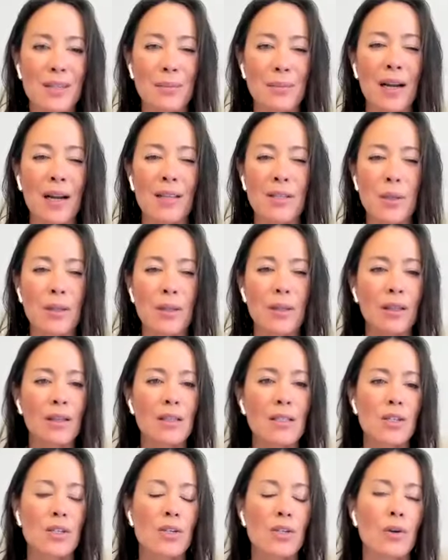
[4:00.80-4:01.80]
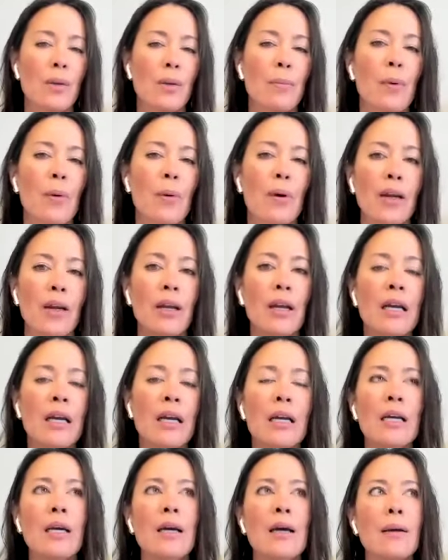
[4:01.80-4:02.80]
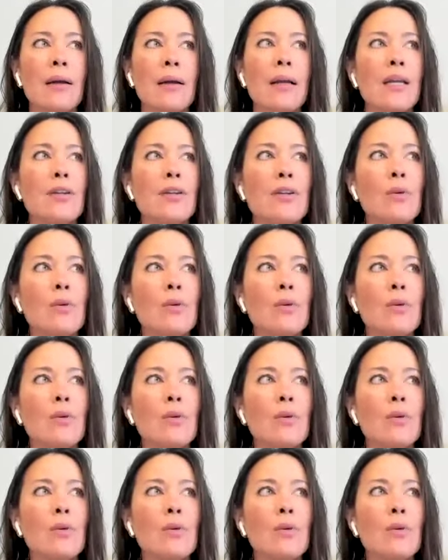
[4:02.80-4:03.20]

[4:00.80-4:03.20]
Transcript: to mind. So I think that's such a great point. Can